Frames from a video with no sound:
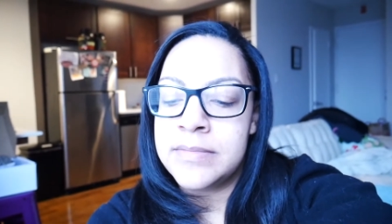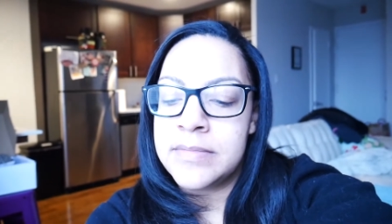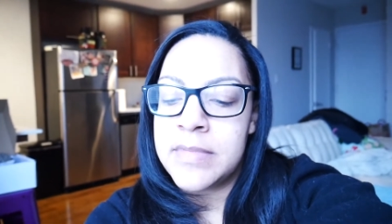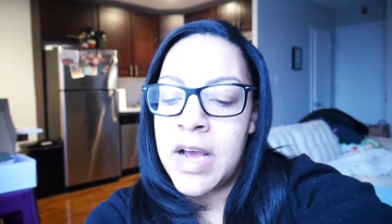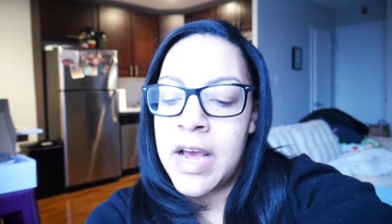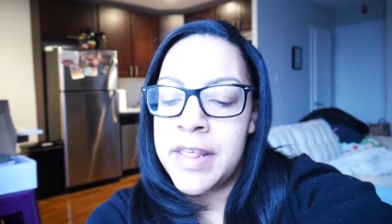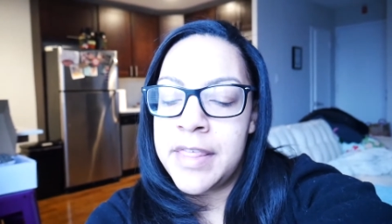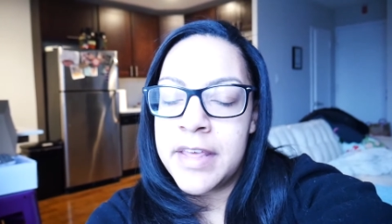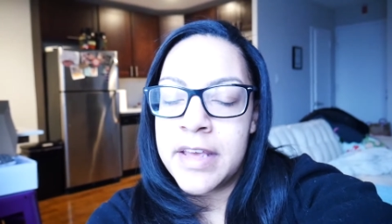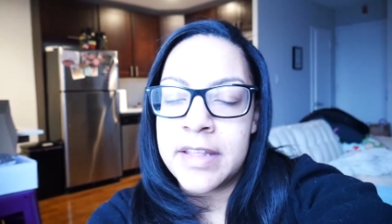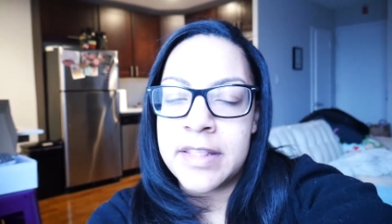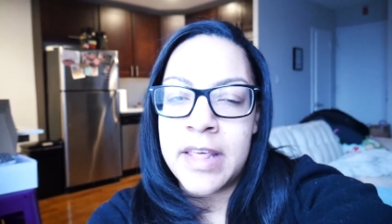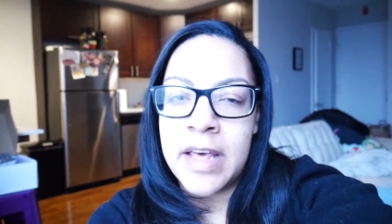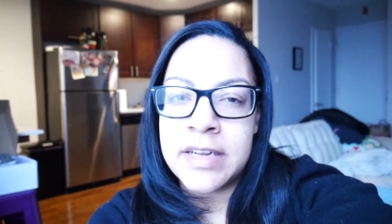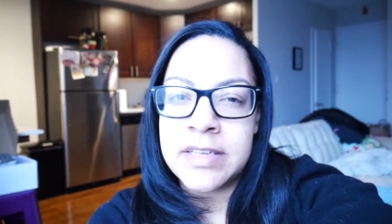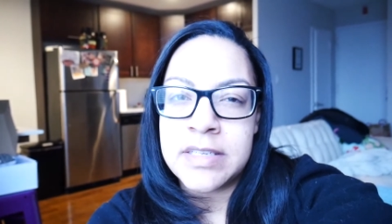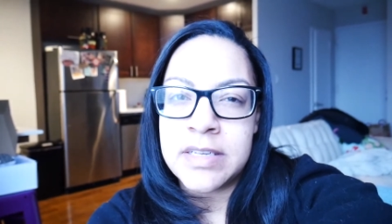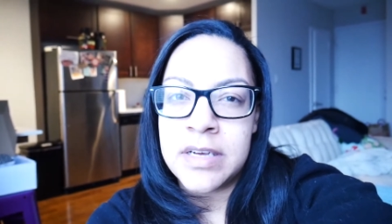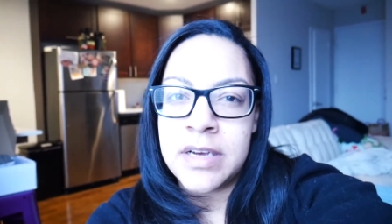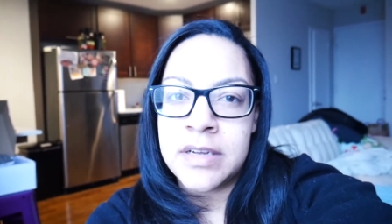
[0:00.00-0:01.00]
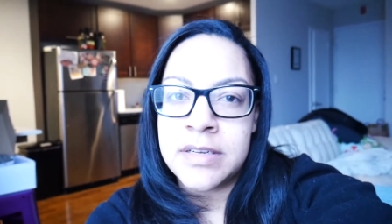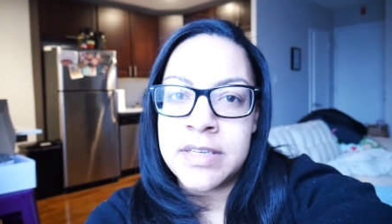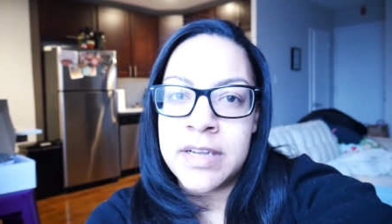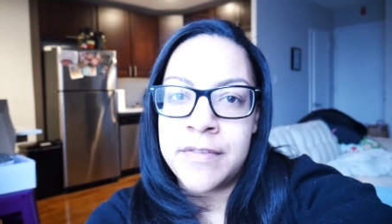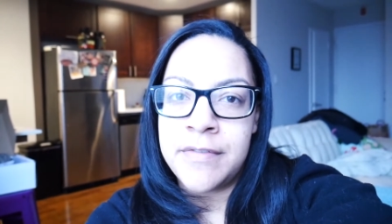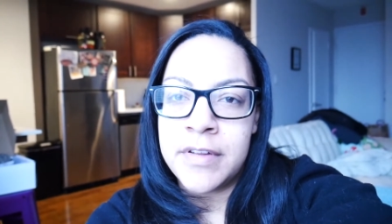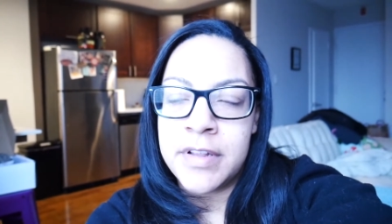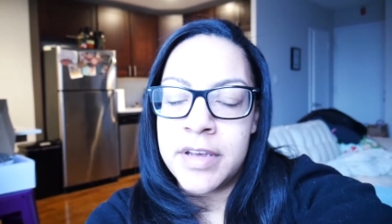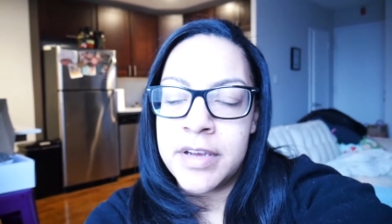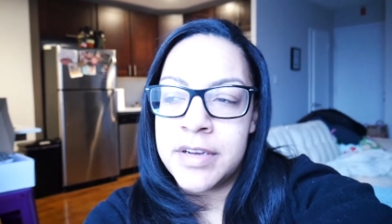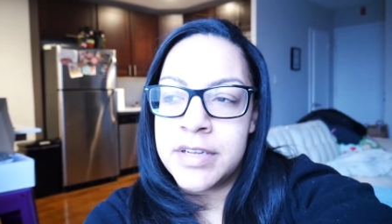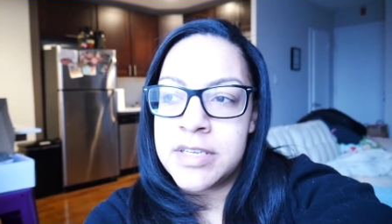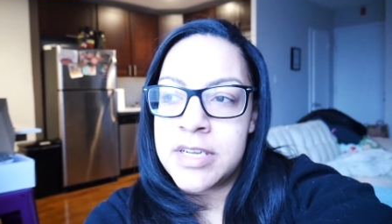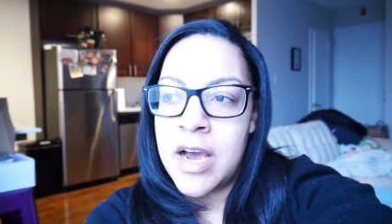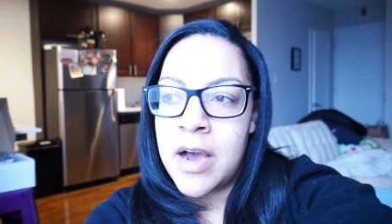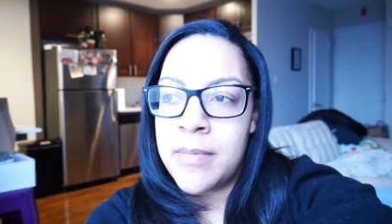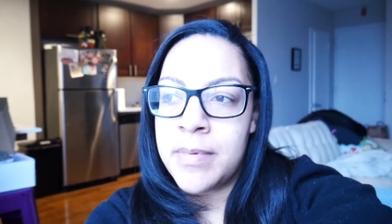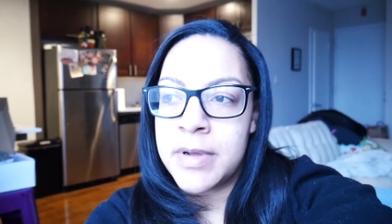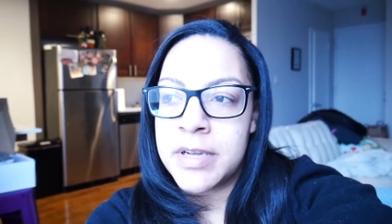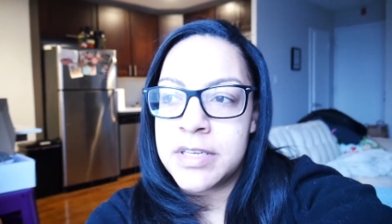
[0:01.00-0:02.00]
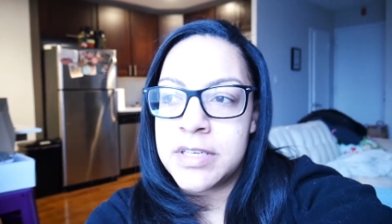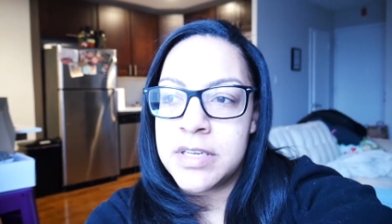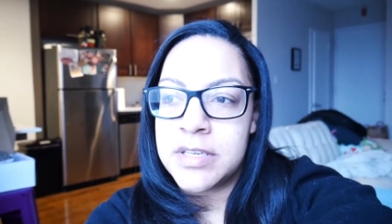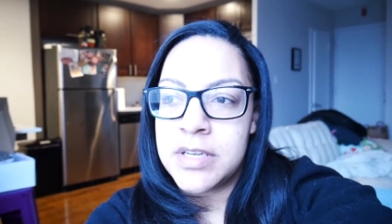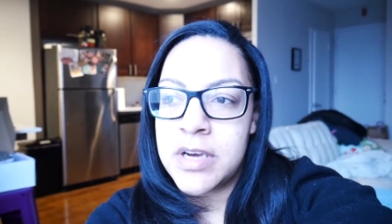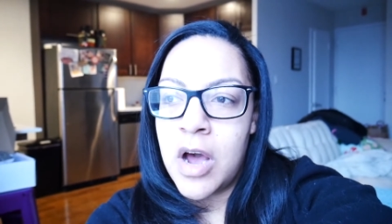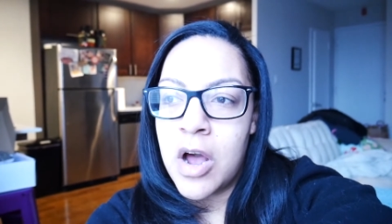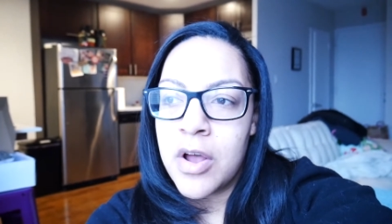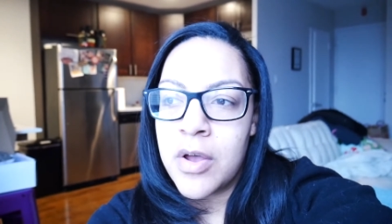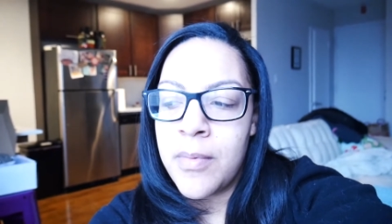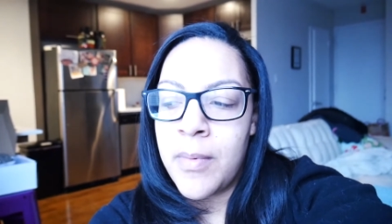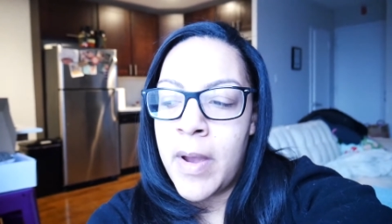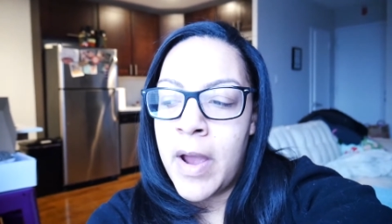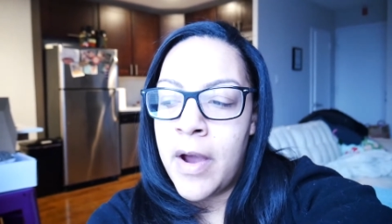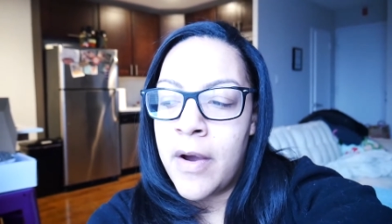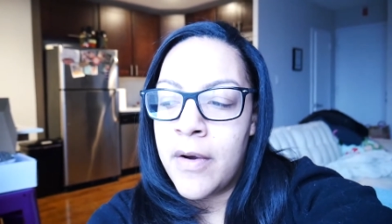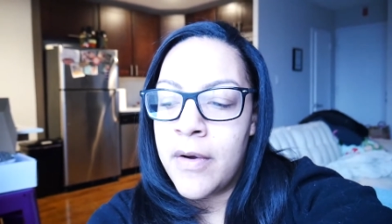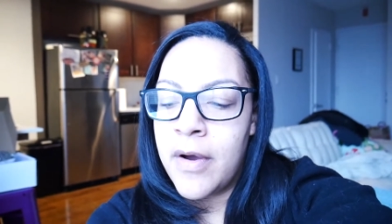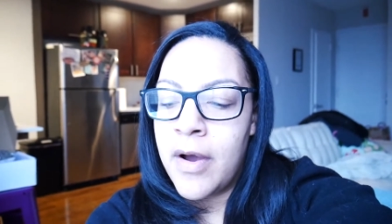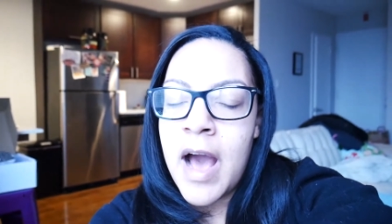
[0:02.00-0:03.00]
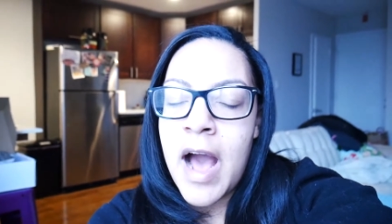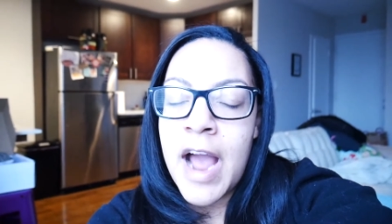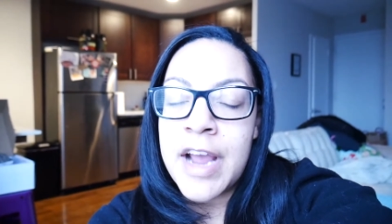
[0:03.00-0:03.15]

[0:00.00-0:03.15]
I think that's definitely a good topic to talk about.